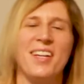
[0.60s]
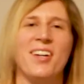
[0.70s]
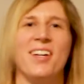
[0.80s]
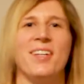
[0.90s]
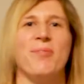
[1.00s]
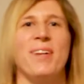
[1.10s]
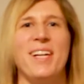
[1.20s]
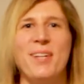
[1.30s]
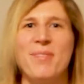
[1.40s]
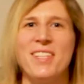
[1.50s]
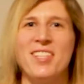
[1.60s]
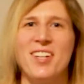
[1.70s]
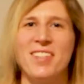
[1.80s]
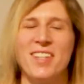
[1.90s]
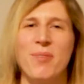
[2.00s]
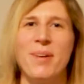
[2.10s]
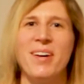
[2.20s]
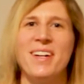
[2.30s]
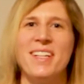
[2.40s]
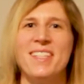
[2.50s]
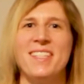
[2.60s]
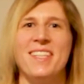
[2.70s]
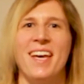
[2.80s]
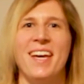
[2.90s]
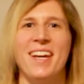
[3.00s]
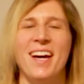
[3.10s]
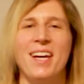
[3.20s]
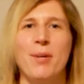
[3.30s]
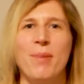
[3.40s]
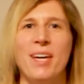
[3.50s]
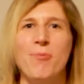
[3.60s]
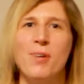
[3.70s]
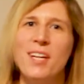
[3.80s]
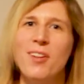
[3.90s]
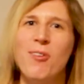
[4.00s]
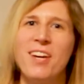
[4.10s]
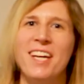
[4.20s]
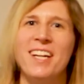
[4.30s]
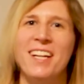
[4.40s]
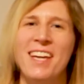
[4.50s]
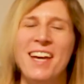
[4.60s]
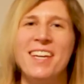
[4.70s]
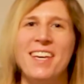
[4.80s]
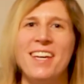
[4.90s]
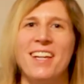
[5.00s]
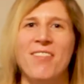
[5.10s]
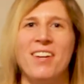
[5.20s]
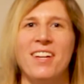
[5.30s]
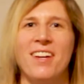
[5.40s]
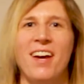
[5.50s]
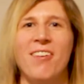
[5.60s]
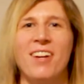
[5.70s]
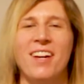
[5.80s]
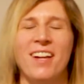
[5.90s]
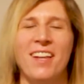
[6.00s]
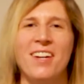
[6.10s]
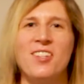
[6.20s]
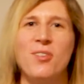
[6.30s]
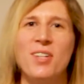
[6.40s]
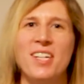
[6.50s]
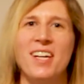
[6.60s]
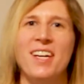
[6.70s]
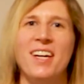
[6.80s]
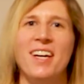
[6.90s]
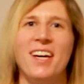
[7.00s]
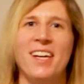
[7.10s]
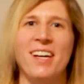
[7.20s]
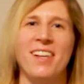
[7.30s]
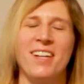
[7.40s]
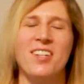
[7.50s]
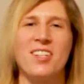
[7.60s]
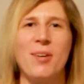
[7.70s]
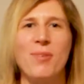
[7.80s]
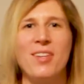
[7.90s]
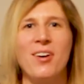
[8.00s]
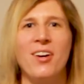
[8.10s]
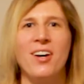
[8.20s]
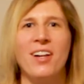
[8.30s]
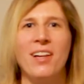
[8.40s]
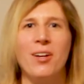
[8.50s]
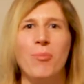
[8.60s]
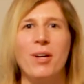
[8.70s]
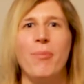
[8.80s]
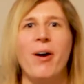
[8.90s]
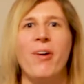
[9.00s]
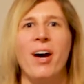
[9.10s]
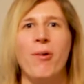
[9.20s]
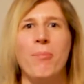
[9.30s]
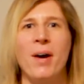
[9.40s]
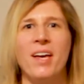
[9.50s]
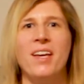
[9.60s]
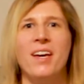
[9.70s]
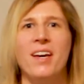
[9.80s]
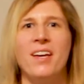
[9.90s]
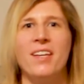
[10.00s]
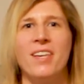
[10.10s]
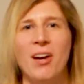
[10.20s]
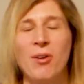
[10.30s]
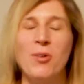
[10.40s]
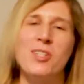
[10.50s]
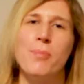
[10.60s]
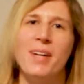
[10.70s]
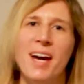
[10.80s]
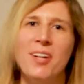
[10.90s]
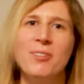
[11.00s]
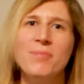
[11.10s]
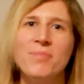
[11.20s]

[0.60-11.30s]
y'all. My name is Jessica Behrens, and I am a relocated Yankee living down in Atlanta, Georgia. And I'd like to share with y'all a little bit about how I met Chiara Luce Badano.